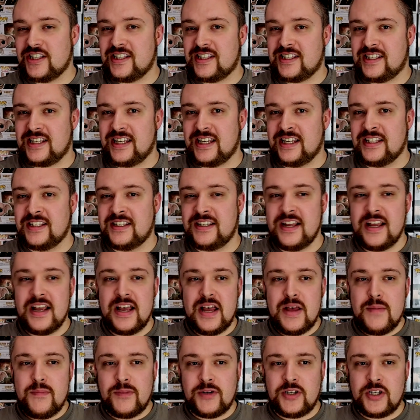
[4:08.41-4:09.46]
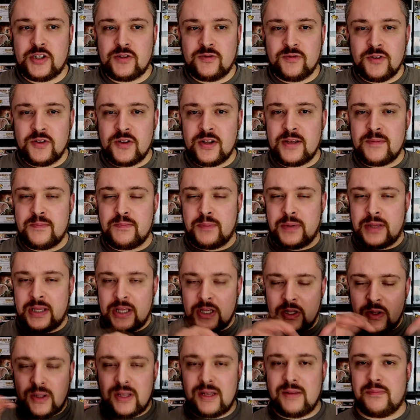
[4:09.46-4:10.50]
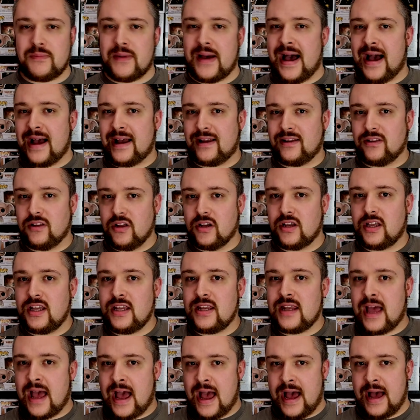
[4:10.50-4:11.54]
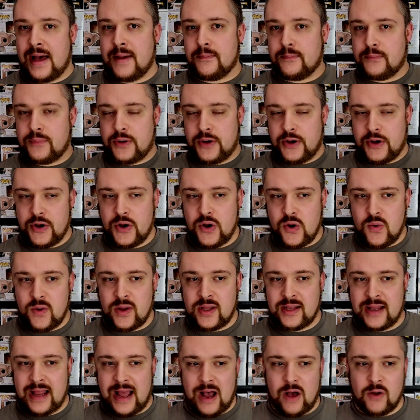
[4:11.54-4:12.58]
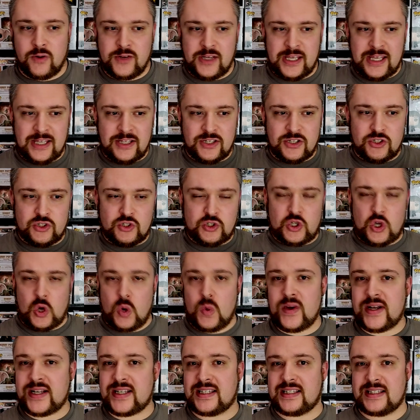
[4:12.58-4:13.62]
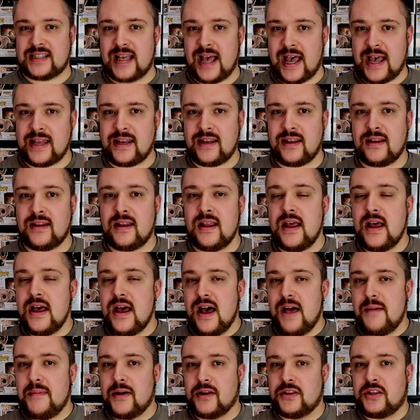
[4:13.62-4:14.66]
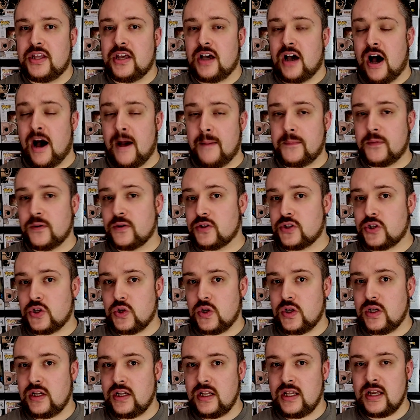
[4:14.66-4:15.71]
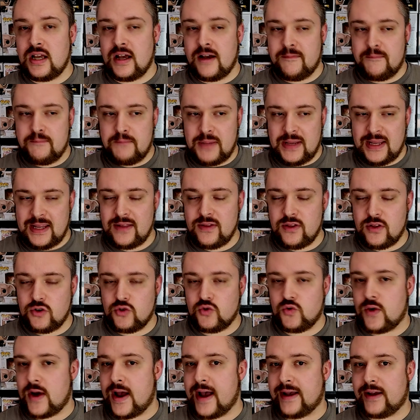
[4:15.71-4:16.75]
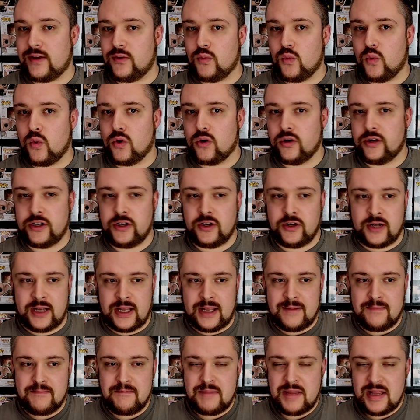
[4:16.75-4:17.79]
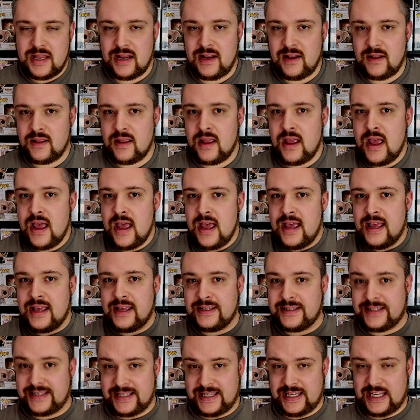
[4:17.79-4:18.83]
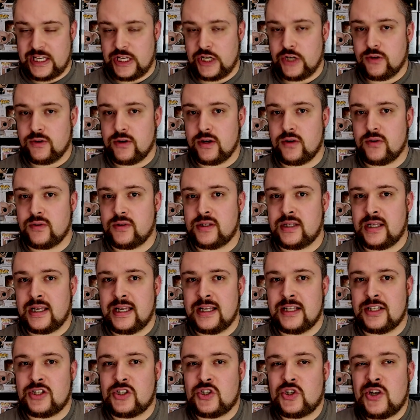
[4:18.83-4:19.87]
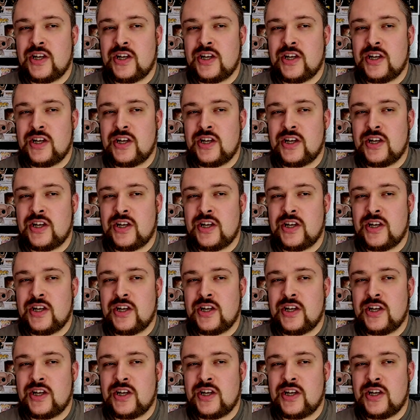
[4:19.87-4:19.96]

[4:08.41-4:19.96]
scenes, but just really peeling back and looking at Po and how he's so excited about the opportunity of being the dragon warrior and meeting his heroes. It's